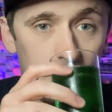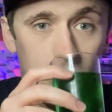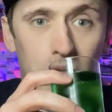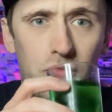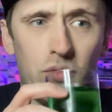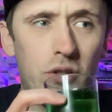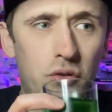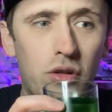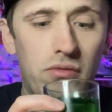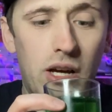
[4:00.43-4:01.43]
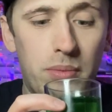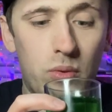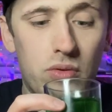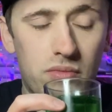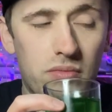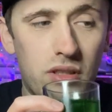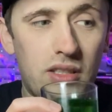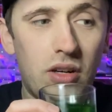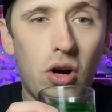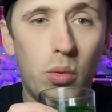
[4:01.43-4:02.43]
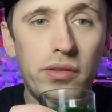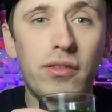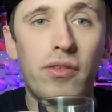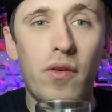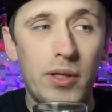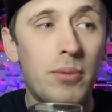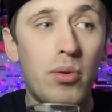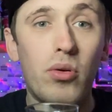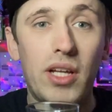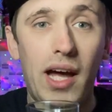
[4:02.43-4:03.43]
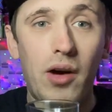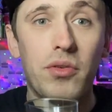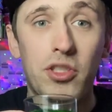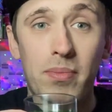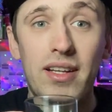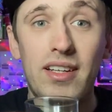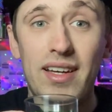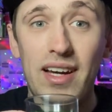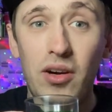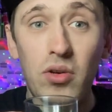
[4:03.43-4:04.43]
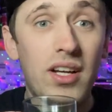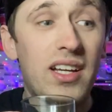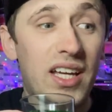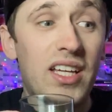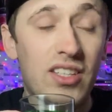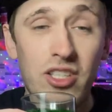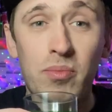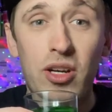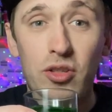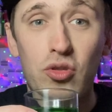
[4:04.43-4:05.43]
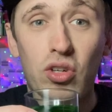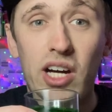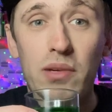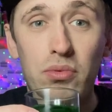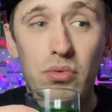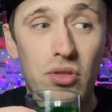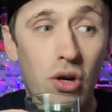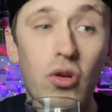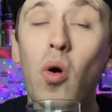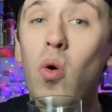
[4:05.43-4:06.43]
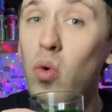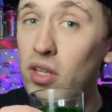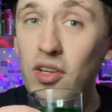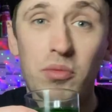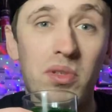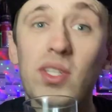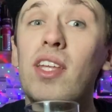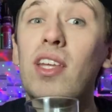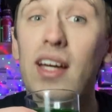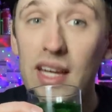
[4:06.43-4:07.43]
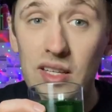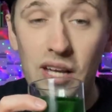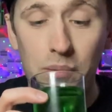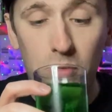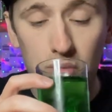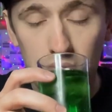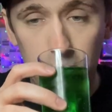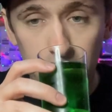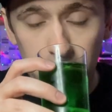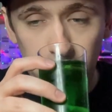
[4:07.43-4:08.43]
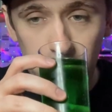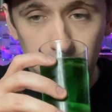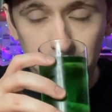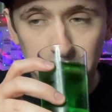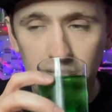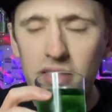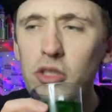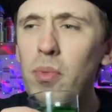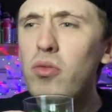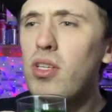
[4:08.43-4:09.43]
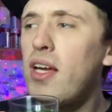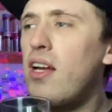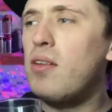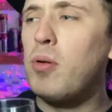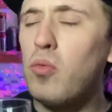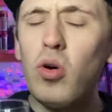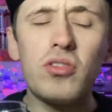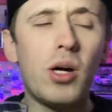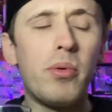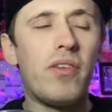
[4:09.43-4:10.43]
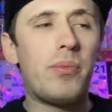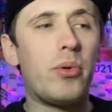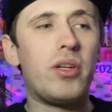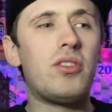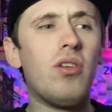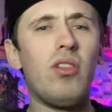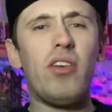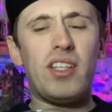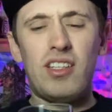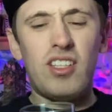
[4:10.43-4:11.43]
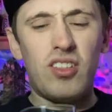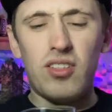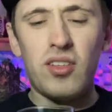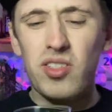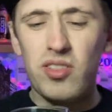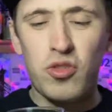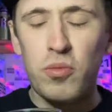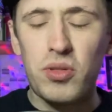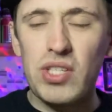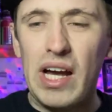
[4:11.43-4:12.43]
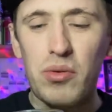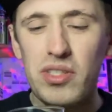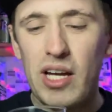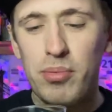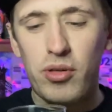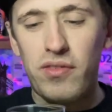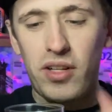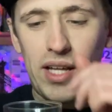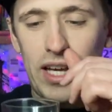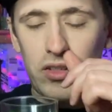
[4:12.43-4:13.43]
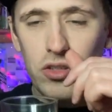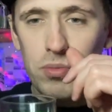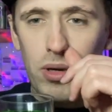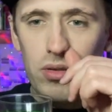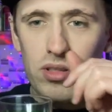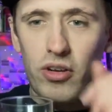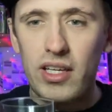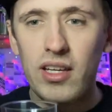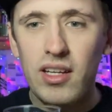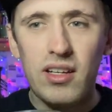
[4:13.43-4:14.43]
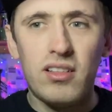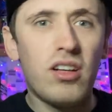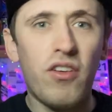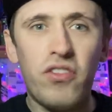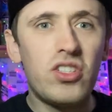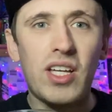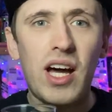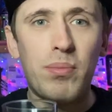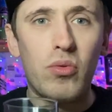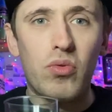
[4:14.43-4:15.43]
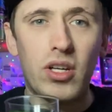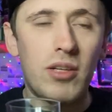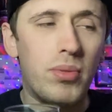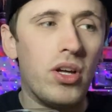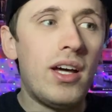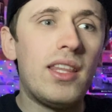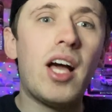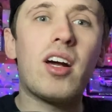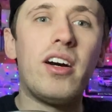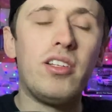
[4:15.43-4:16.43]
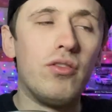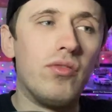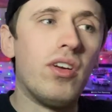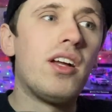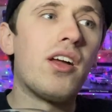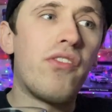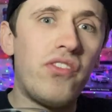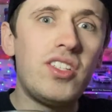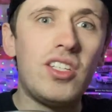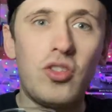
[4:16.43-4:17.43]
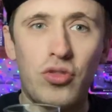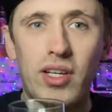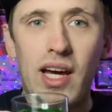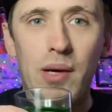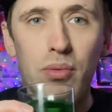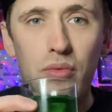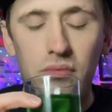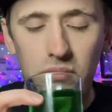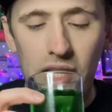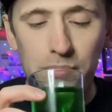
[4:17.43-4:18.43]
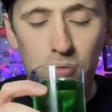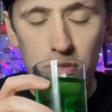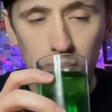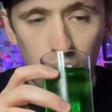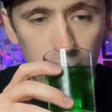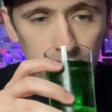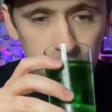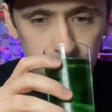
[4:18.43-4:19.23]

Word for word: Smells really strong of apples. I said I got a whiff of it when I poured it out and smelling it now, it does smell a strong apple. So 100% is apples. And it smells, but what type of apple? It's not like, you know, the super sour apple or anything like that. It just smells like like a fizzy apple really, but that kind of fizzy drink apple apple smell.